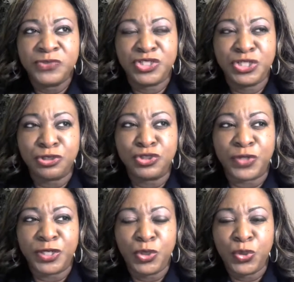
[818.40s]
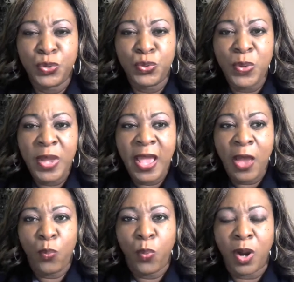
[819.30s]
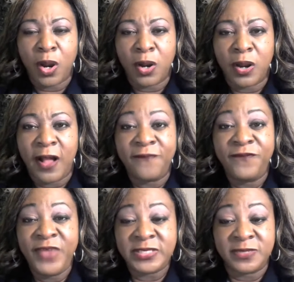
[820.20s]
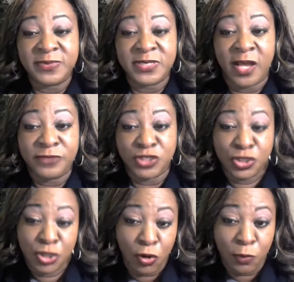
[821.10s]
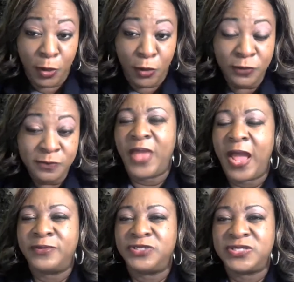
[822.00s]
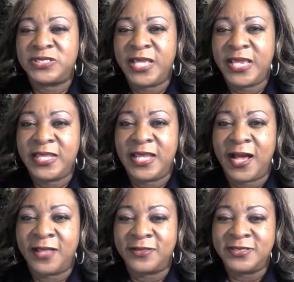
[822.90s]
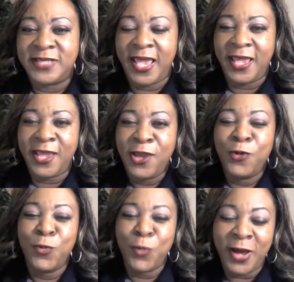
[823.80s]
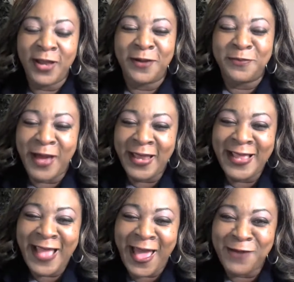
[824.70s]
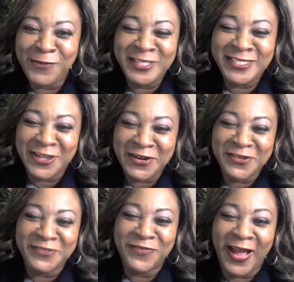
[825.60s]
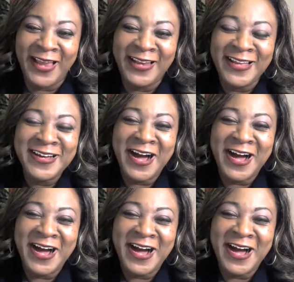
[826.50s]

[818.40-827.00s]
children who were victims of Chernobyl. I was just thinking the other day, what a mighty God we serve, right?